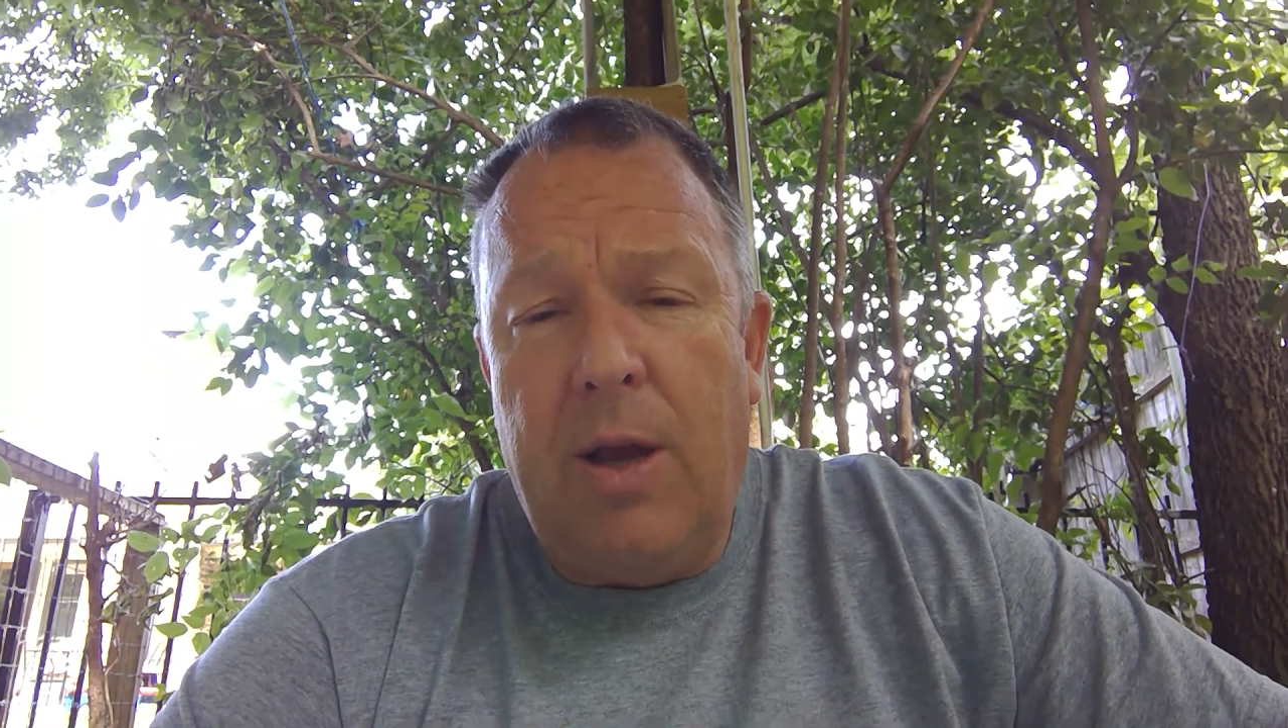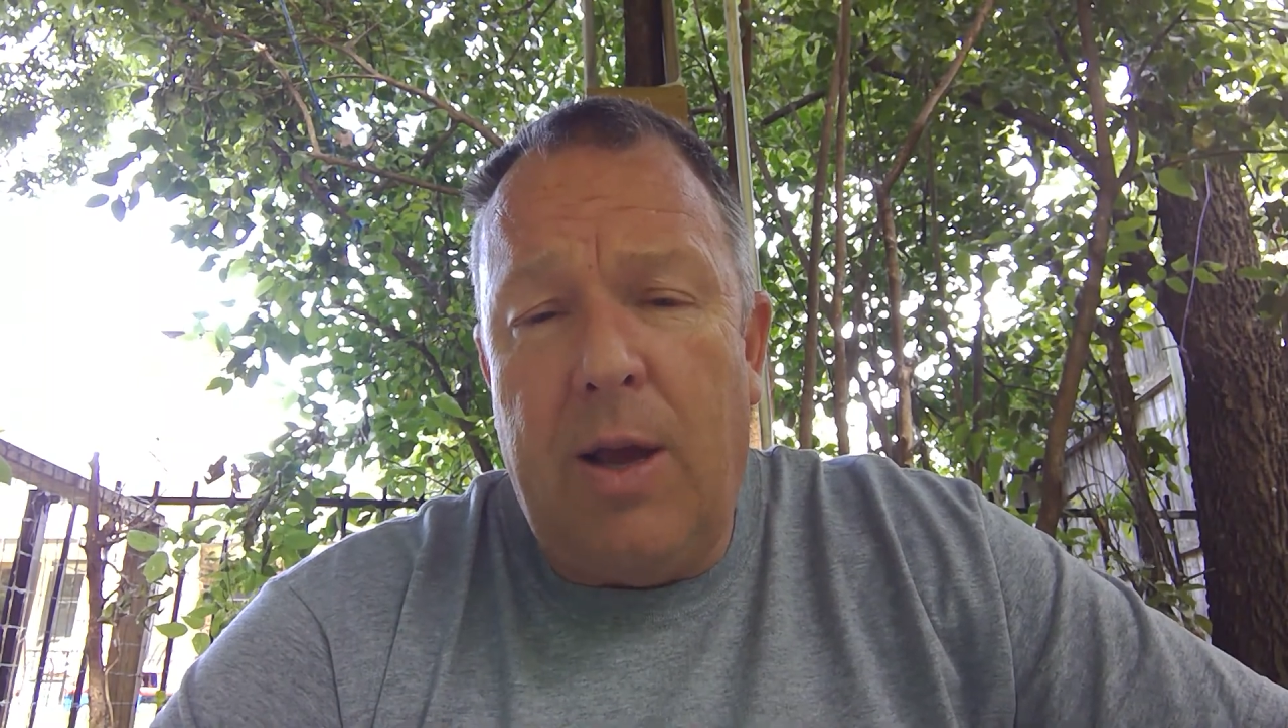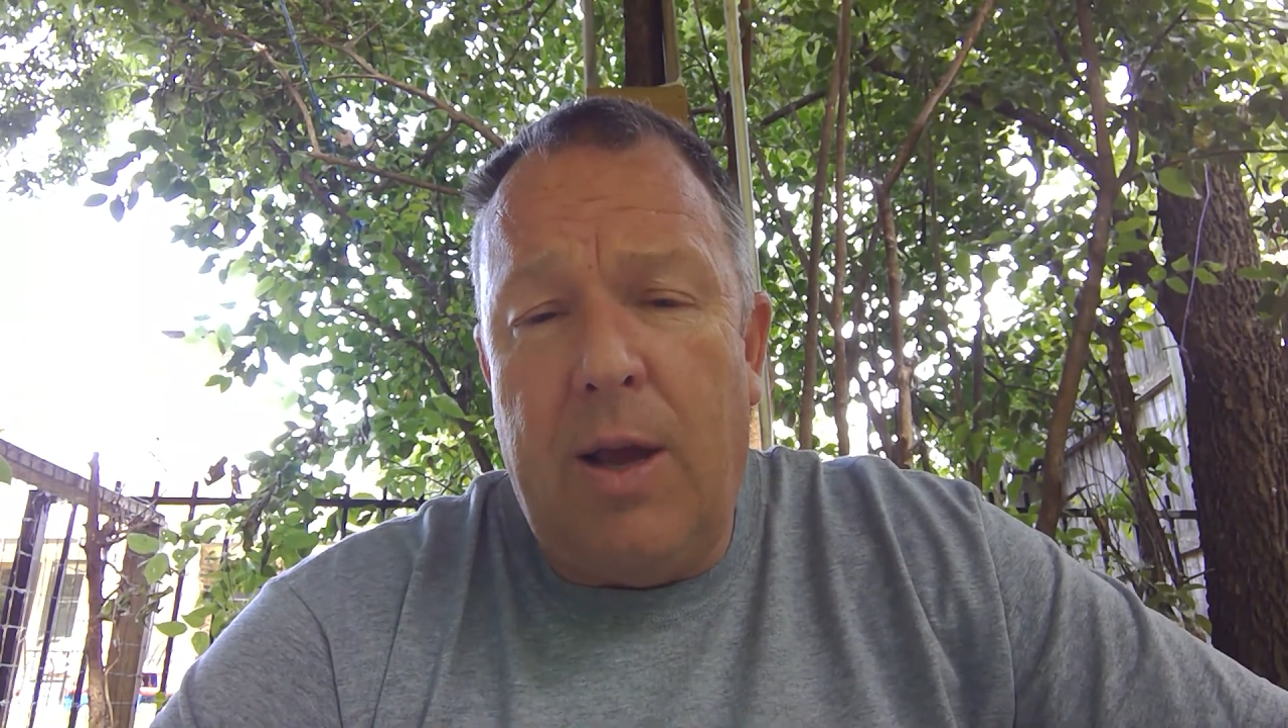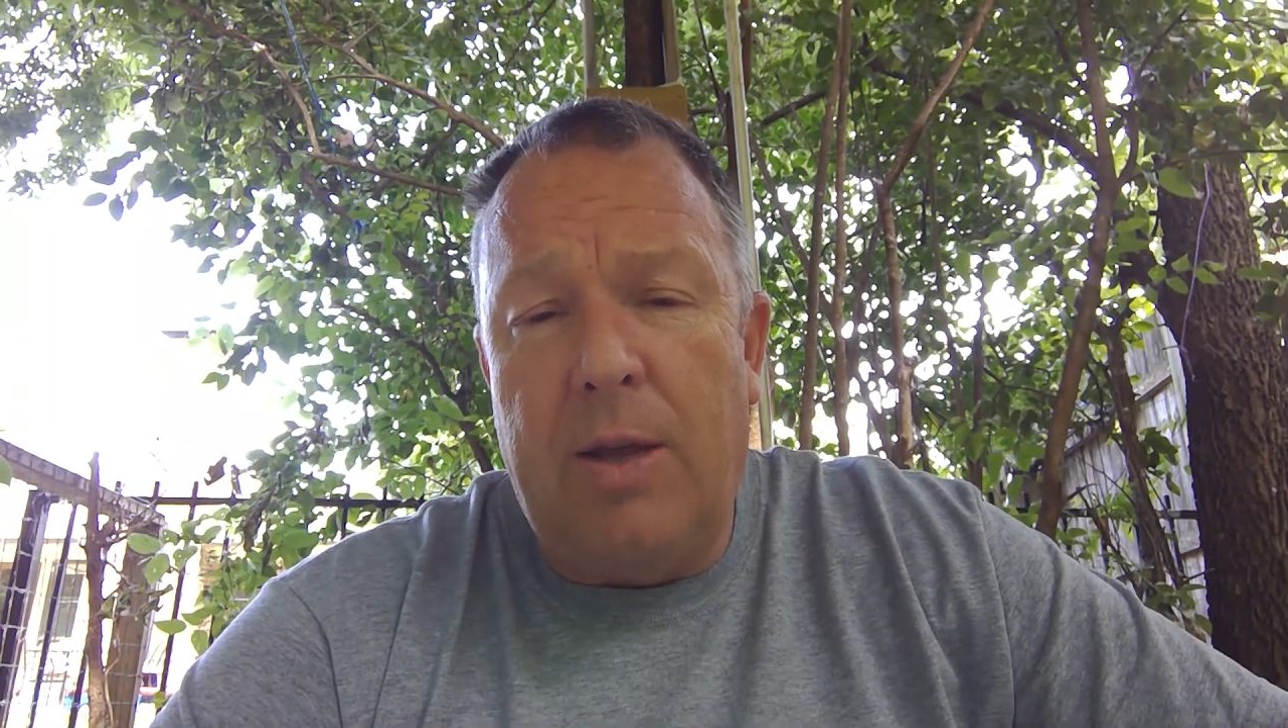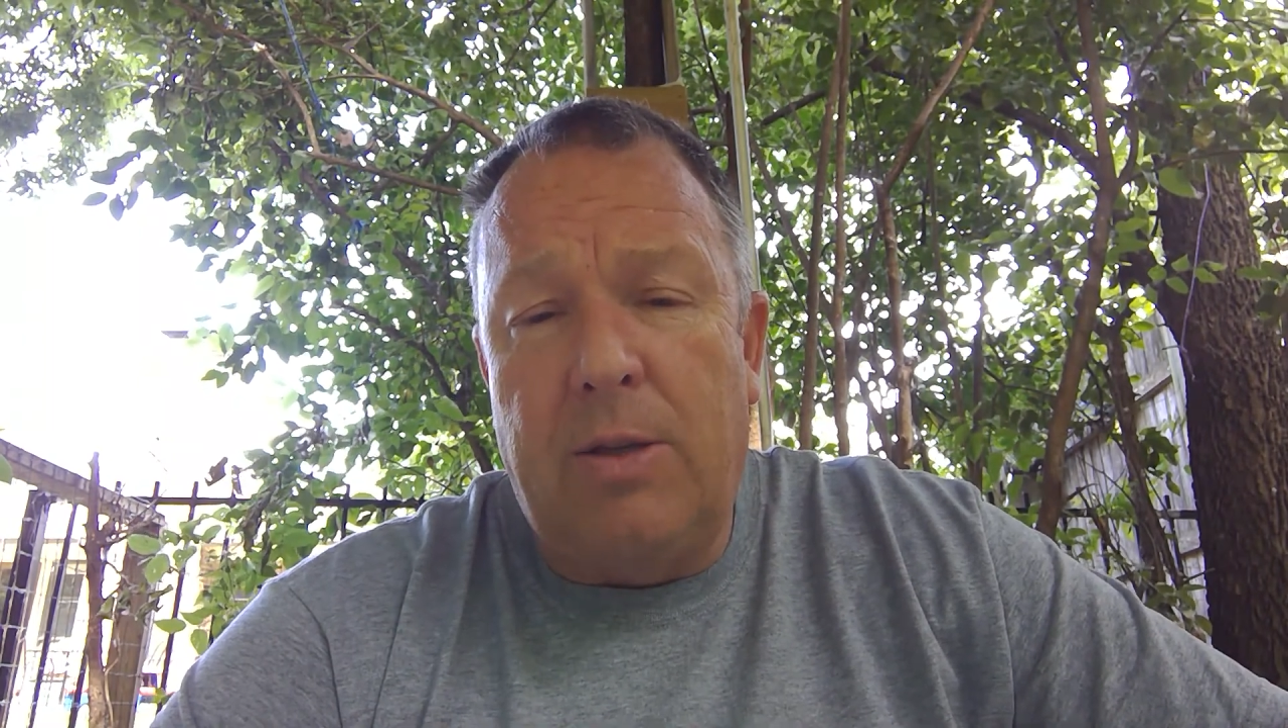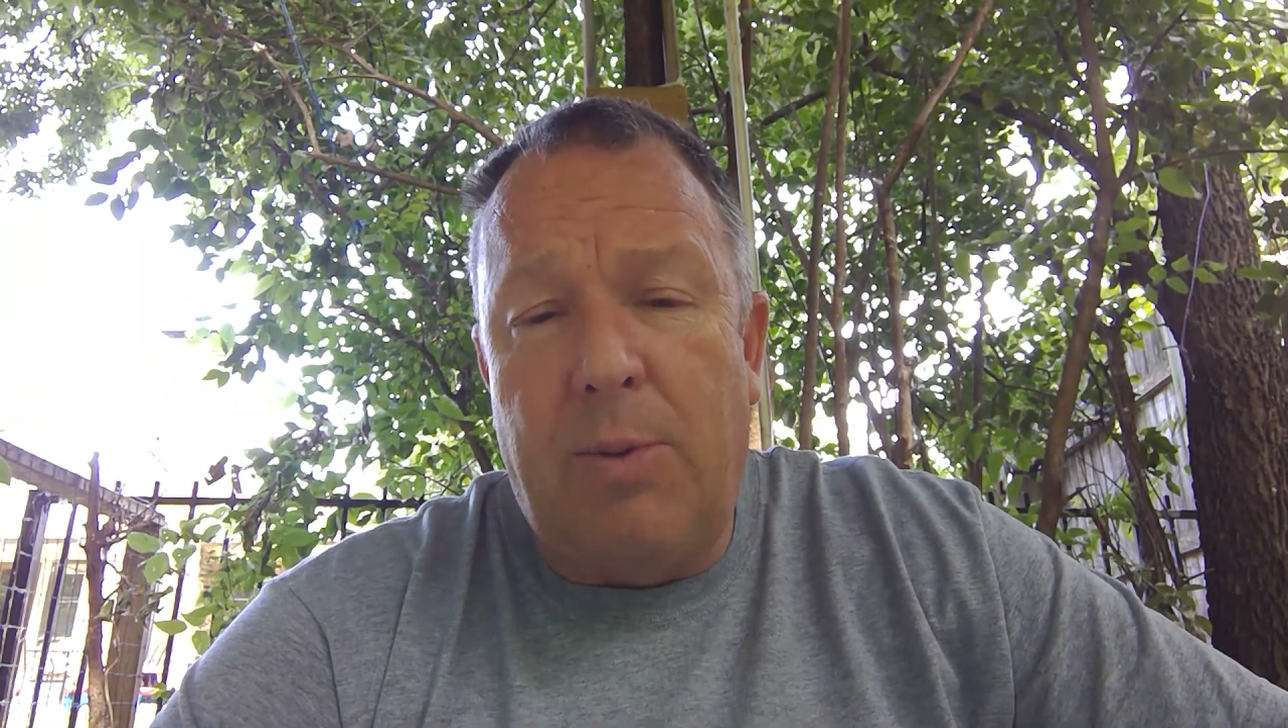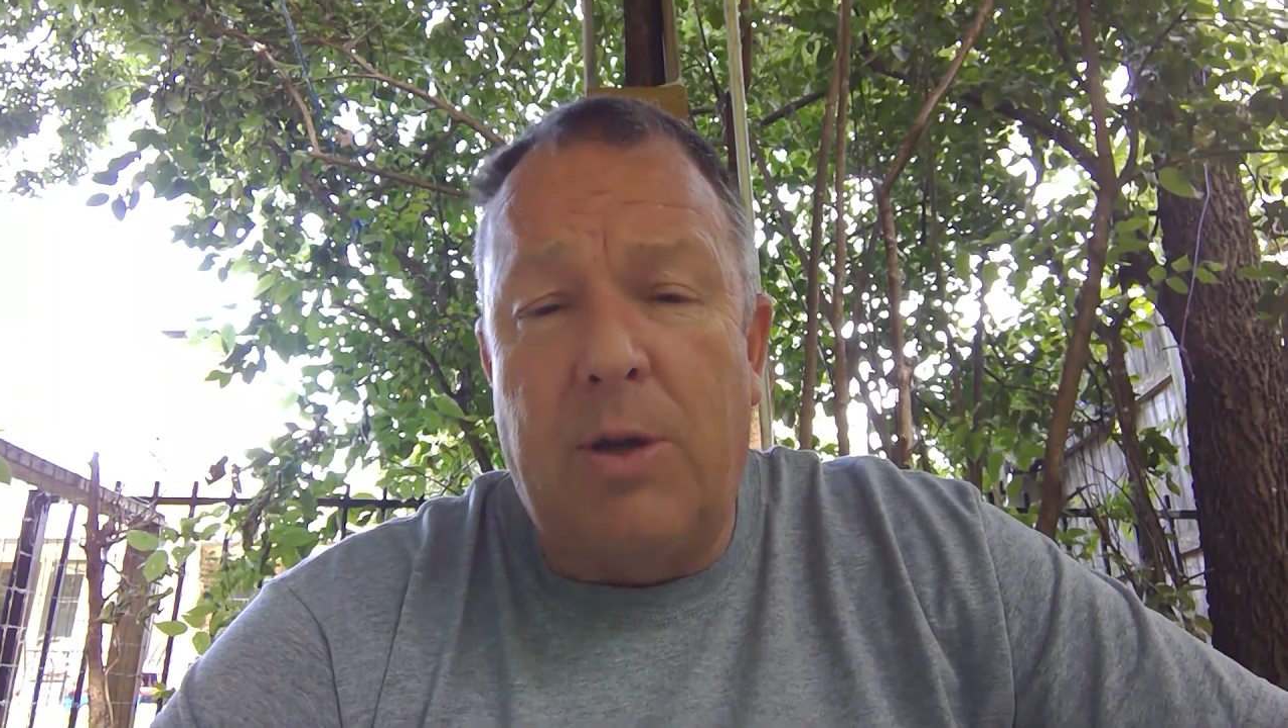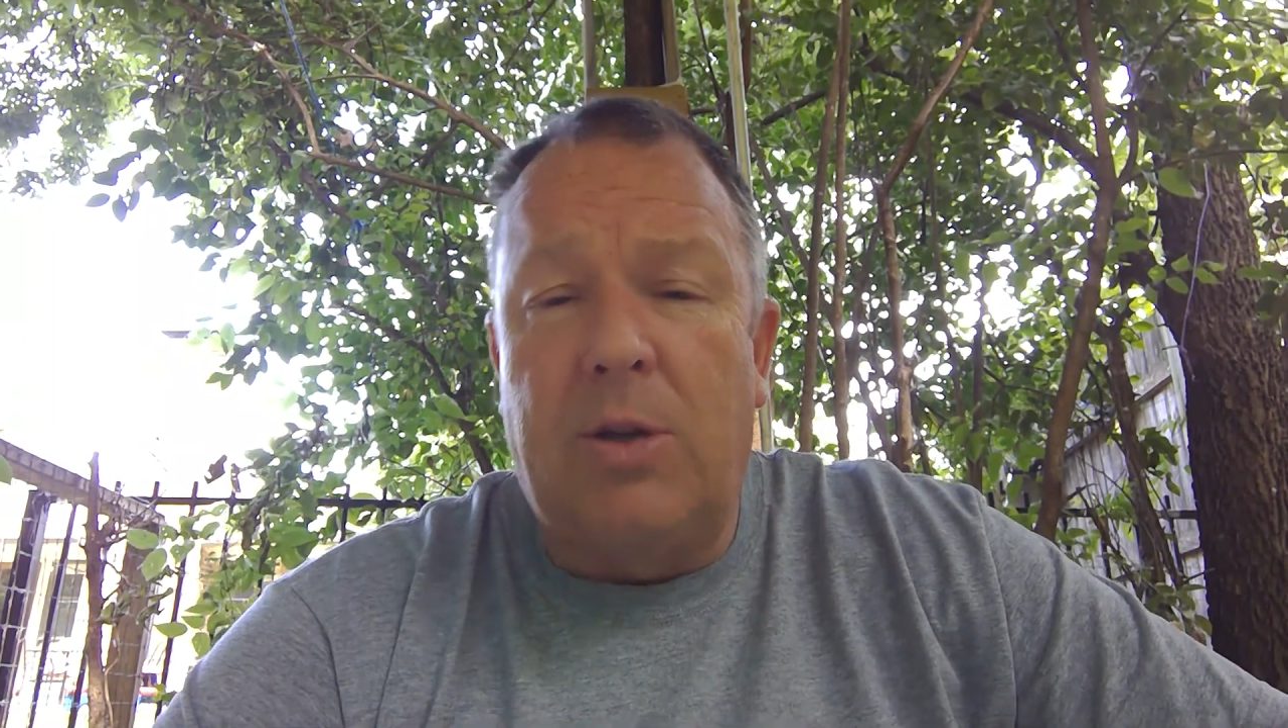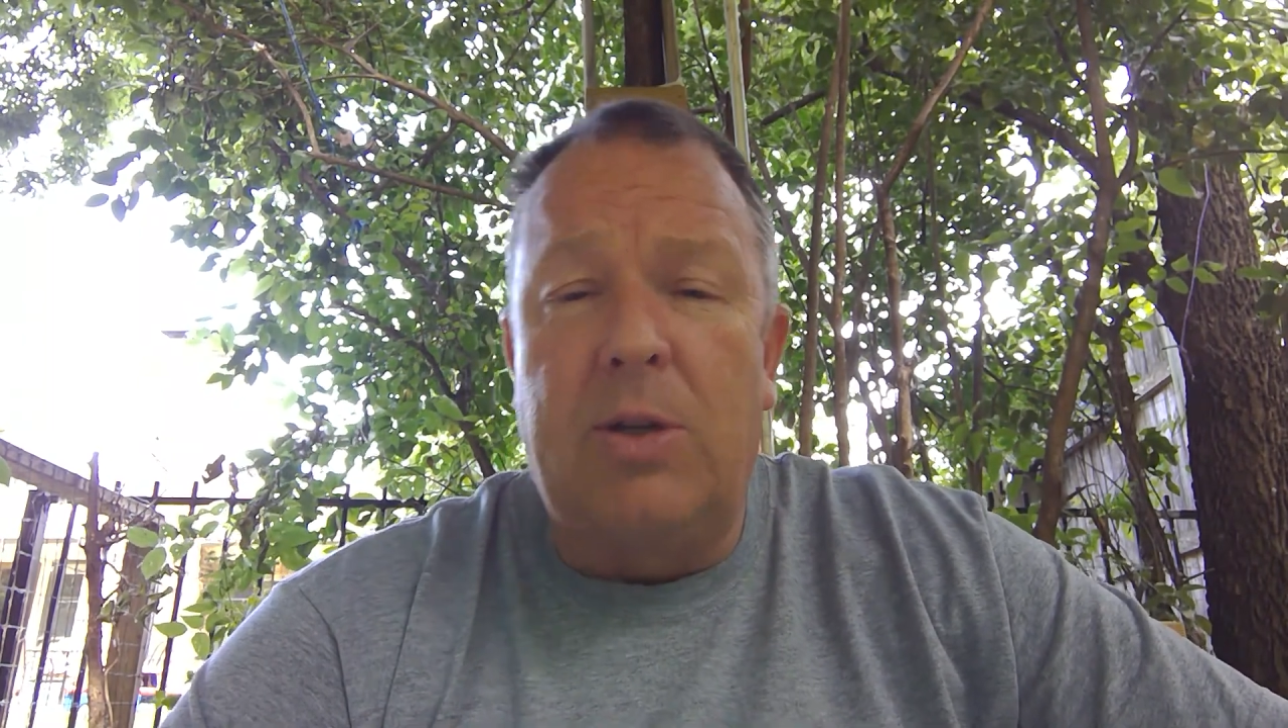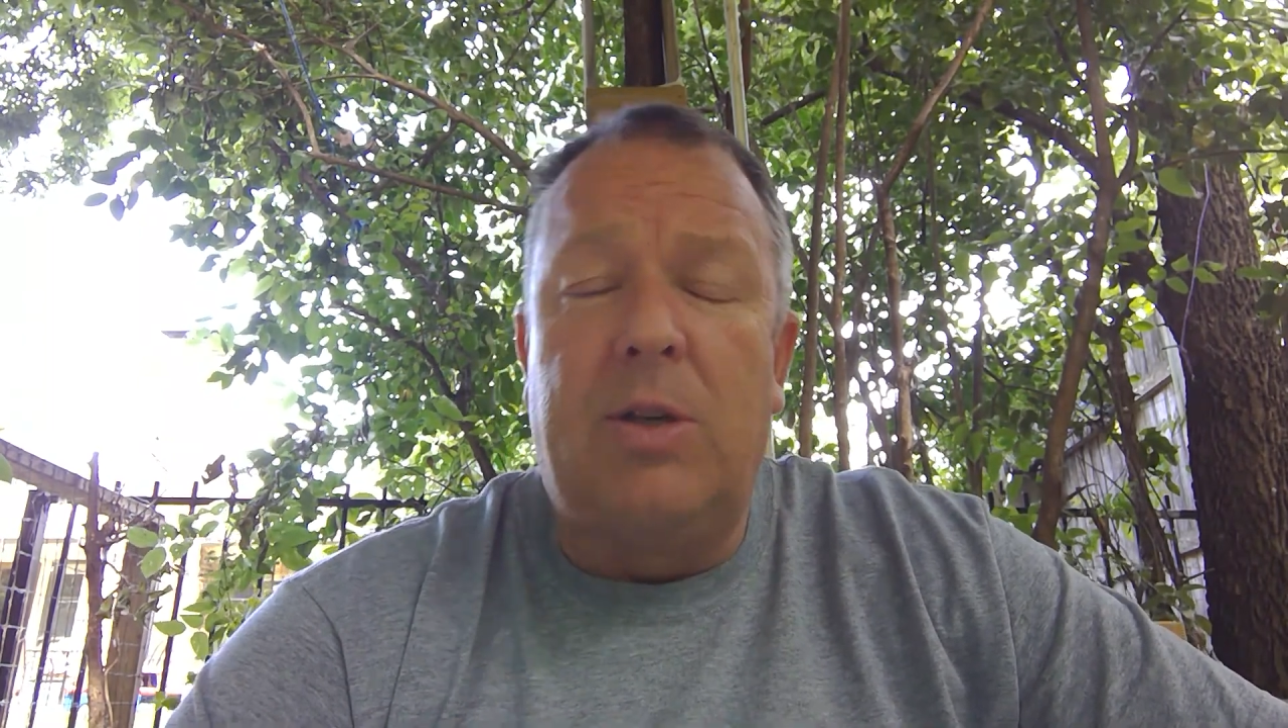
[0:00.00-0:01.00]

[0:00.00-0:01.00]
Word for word: And especially